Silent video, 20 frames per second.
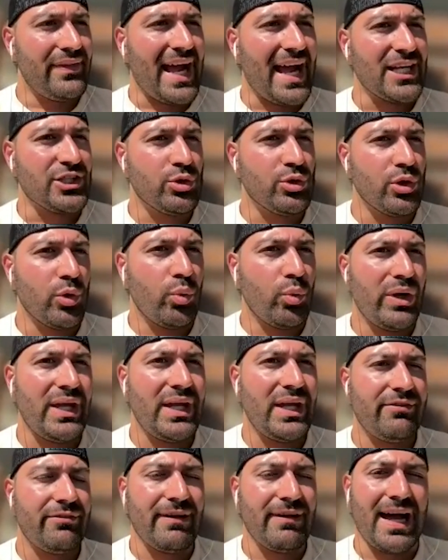that's where
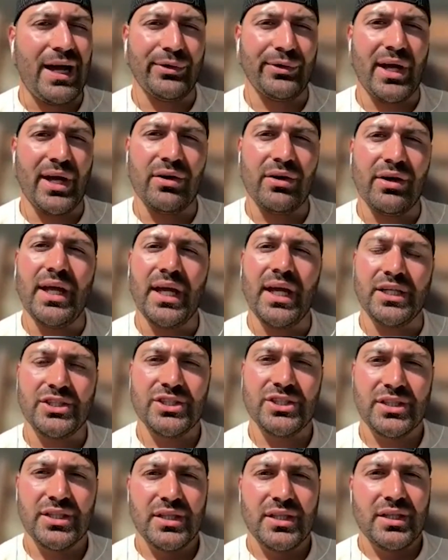we found our
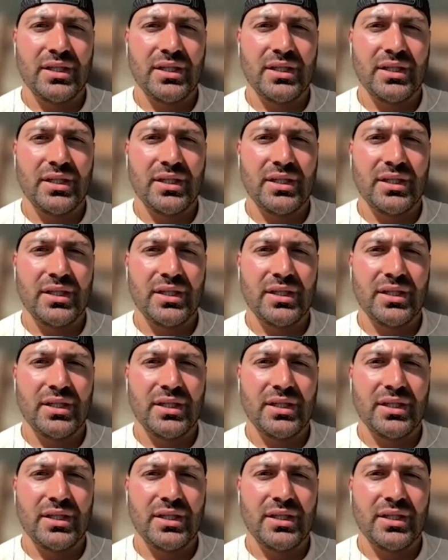niche,